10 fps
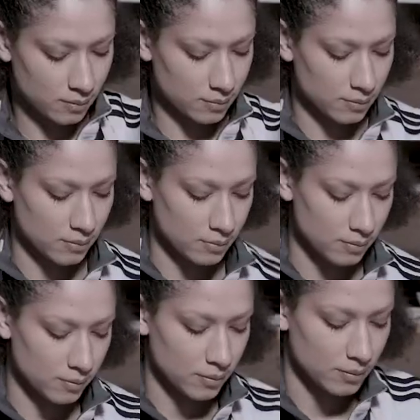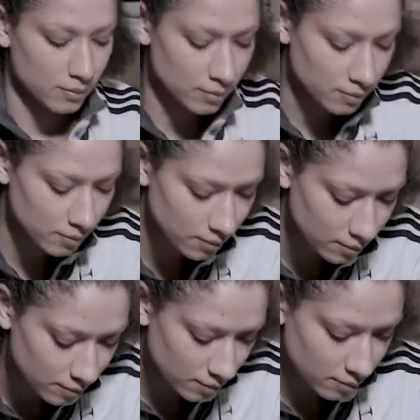
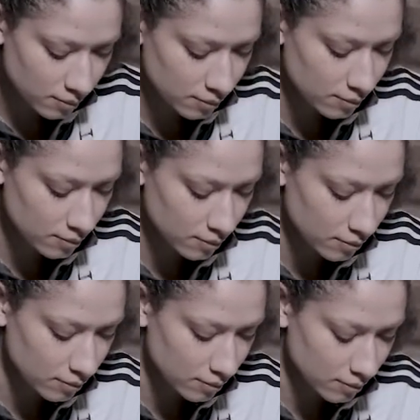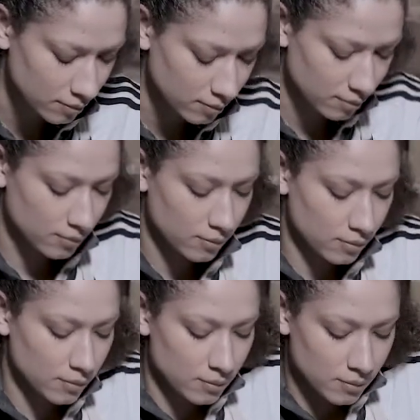
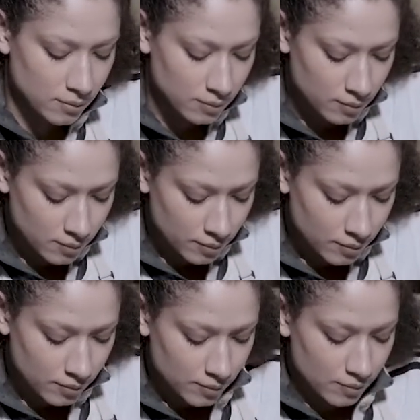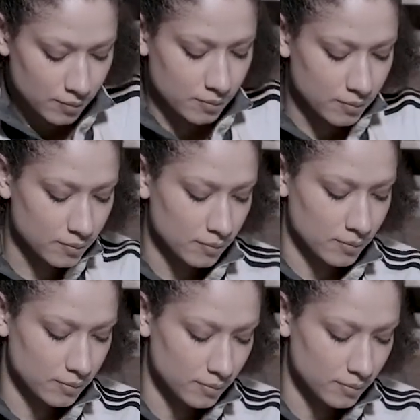(silence)